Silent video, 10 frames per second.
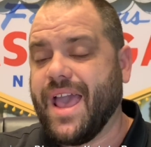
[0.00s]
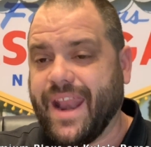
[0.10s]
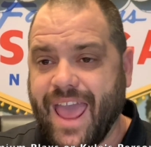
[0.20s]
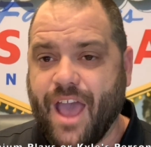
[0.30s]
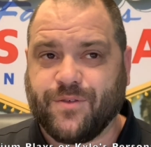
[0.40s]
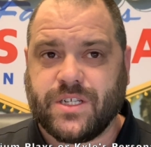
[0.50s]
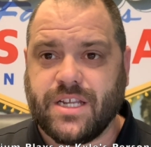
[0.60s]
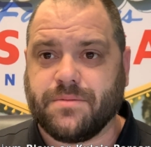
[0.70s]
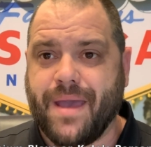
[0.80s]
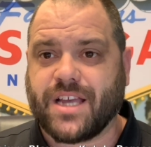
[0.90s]
and
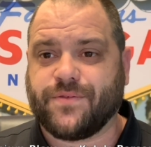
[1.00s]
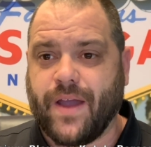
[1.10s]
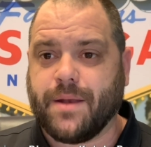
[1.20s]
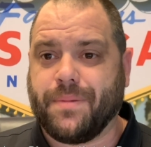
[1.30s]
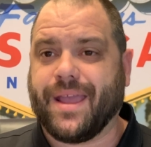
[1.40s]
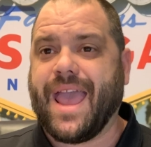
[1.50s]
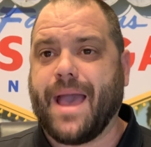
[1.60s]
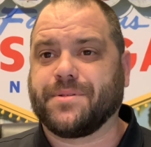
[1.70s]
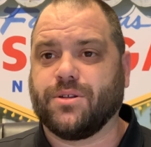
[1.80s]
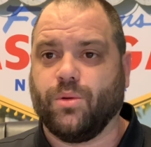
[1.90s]
FC's max fight pick
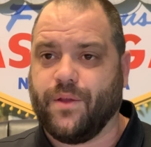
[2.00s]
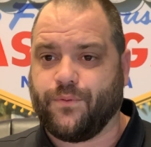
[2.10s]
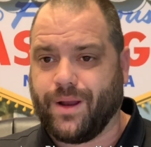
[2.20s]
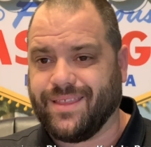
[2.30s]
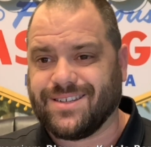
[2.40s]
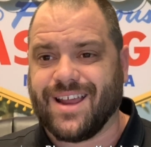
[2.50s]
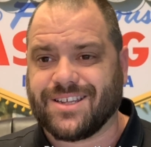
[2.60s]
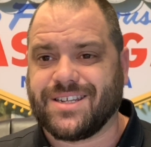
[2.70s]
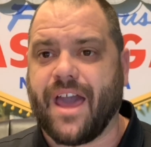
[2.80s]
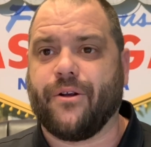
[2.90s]
absolutely free this
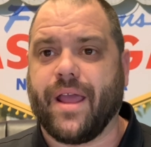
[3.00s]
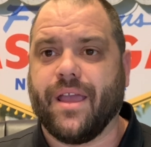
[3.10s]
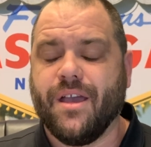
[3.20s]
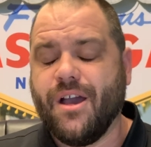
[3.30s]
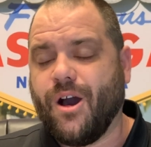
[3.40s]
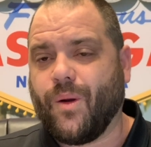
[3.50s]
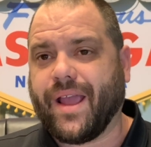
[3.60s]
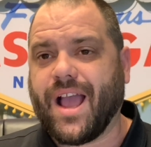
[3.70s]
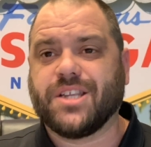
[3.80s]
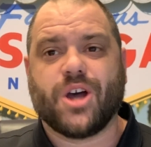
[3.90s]
next Saturday. All
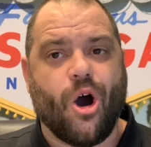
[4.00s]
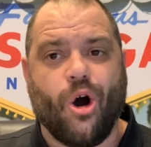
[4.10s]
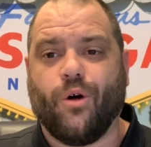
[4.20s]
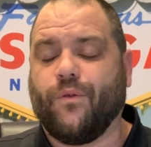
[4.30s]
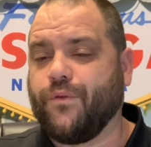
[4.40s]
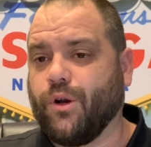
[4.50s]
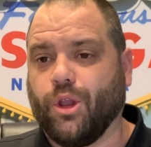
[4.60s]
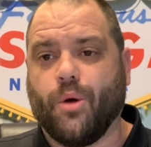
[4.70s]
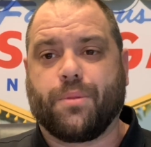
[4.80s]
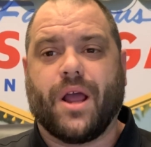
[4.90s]
right, guys, all for a
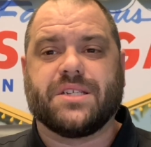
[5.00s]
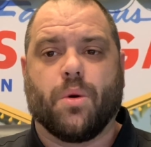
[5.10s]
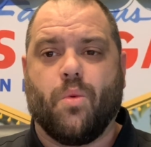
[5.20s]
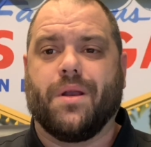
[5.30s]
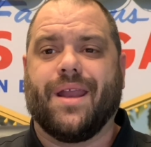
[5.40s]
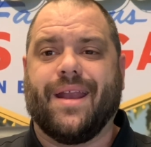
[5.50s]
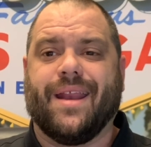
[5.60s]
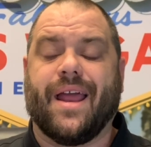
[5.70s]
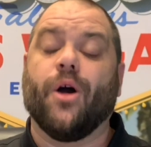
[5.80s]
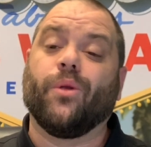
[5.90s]
low price of
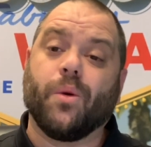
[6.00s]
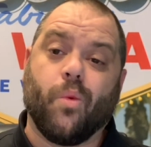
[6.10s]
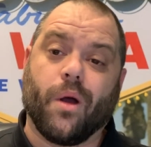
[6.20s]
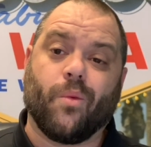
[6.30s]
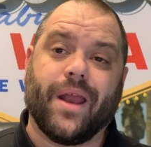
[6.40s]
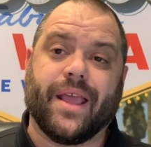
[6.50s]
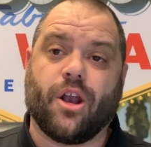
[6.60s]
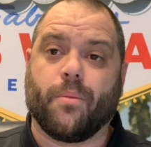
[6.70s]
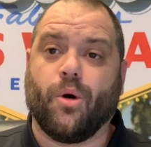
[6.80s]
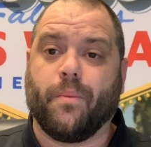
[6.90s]
$199. Only one way to
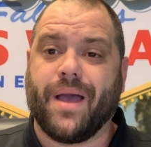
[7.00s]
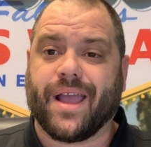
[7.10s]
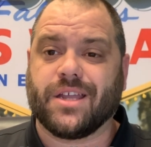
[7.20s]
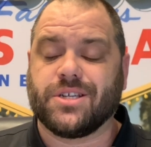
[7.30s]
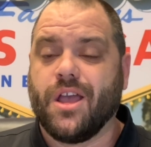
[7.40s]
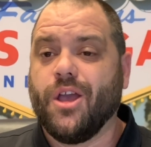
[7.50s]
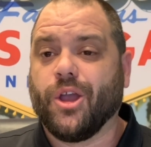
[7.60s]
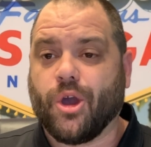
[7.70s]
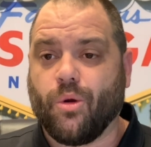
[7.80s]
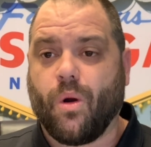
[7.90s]
get our bowl package.
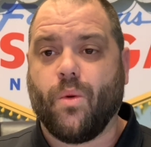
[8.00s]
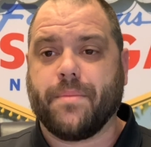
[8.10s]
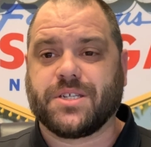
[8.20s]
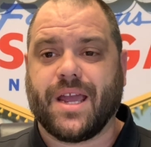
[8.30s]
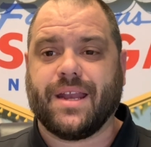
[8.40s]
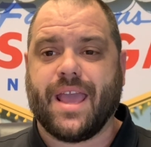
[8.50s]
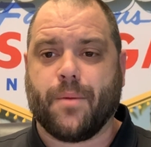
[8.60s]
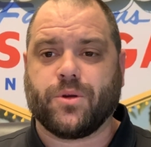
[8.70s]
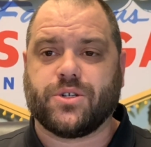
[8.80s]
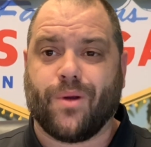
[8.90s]
Go to our website,
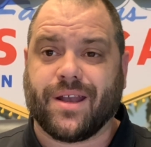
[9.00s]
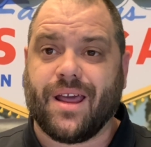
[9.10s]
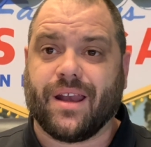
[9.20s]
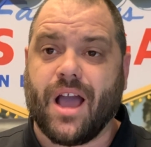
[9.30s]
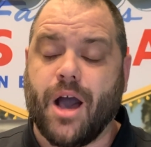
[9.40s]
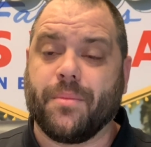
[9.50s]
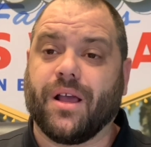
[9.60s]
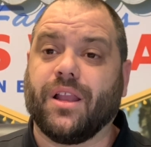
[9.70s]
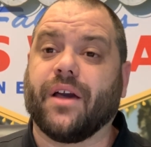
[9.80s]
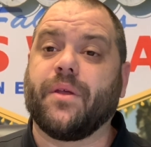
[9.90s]
CappersDirect.com.
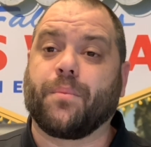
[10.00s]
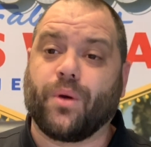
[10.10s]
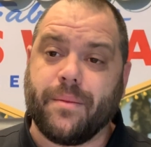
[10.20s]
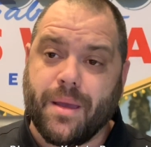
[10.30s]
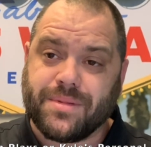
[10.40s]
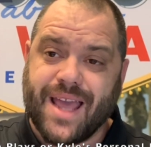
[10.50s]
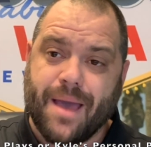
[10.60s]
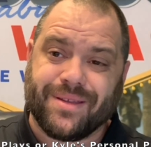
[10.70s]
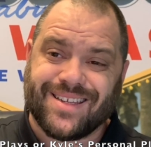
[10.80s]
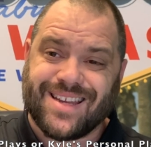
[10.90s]
Click on the premium
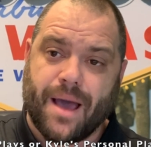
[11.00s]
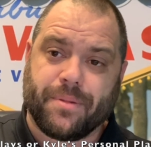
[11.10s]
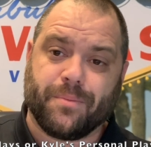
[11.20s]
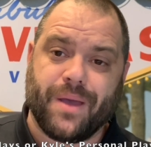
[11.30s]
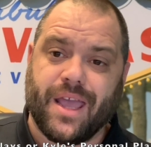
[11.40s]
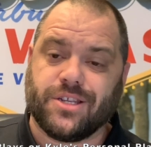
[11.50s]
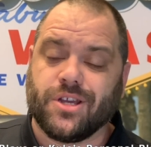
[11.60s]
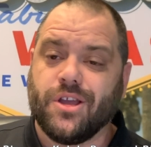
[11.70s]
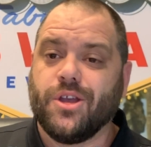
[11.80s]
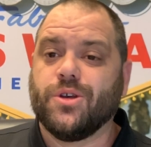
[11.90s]
tab at the top of the
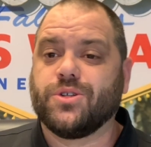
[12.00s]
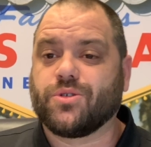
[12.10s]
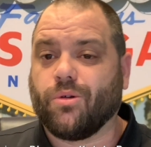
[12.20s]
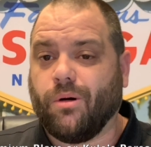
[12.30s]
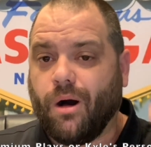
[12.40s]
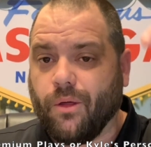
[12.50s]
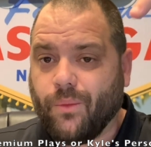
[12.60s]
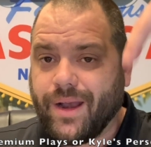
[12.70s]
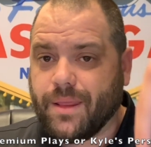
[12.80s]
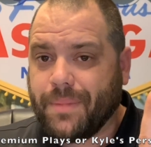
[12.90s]
page. Scroll all the
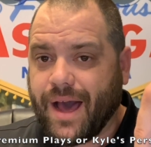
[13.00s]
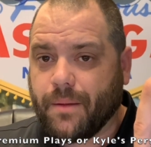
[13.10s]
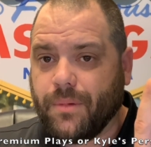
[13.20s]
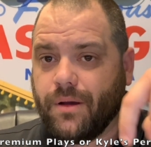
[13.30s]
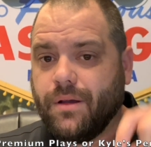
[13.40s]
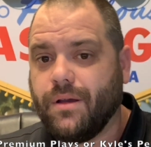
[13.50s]
way to the bottom,